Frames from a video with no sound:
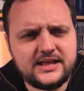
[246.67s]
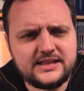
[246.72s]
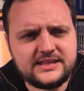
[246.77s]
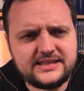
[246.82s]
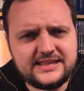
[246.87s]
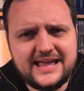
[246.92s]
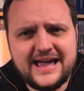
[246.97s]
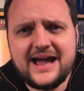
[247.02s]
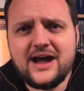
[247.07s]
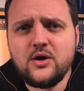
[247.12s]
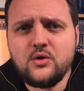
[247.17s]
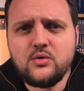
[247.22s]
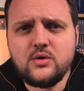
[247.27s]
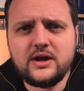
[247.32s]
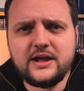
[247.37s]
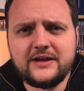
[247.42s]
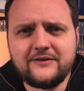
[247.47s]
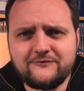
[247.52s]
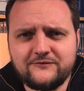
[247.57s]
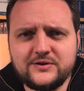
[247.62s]
Now
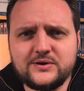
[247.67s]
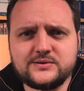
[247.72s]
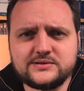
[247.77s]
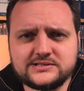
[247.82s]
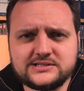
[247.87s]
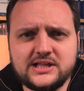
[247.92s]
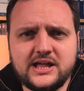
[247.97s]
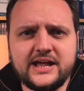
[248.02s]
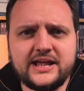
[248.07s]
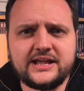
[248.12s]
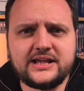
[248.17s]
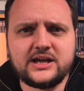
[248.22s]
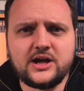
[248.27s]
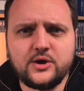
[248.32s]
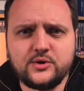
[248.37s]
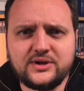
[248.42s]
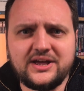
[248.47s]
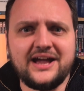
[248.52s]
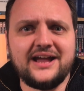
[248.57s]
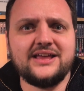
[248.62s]
it feels like,
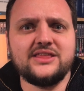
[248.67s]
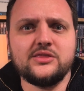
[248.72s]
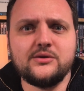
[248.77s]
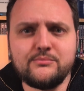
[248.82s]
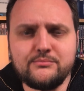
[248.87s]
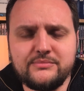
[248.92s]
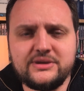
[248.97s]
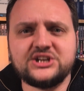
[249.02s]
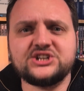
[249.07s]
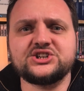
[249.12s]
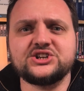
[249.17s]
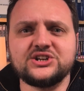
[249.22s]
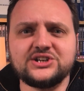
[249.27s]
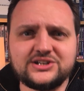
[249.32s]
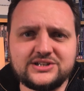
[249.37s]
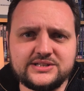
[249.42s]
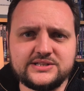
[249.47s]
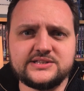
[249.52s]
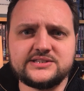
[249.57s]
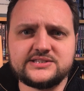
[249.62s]
okay, the mission
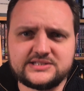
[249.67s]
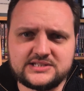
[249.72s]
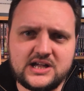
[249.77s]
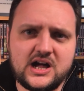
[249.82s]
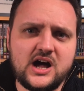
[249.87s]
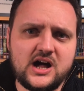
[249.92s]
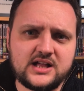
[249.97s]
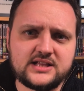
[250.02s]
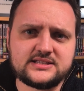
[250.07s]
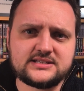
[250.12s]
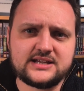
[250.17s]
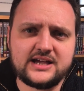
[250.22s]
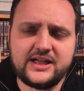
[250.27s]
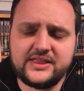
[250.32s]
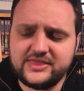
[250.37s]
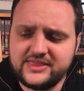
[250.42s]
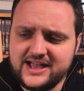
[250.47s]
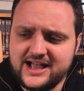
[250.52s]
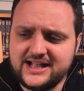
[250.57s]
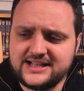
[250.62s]
can start,
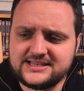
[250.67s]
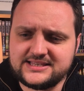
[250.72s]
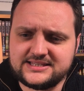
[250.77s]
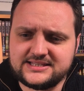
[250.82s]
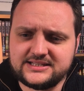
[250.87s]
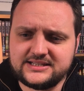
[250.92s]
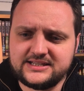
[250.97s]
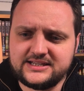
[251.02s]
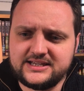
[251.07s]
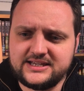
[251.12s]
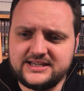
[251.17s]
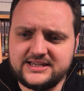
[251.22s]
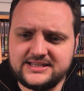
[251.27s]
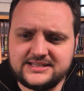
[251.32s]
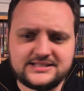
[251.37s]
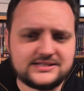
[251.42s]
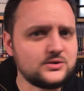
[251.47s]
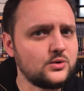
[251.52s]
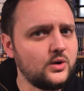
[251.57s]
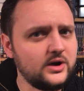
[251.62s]
and that
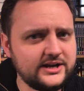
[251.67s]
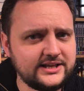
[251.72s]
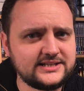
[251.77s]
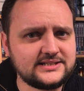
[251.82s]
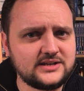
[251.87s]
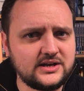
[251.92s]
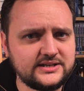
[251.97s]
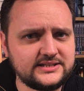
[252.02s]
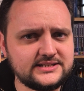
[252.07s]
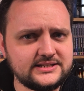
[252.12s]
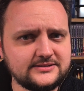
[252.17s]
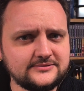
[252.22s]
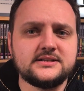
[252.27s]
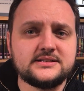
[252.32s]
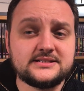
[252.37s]
is quite exciting.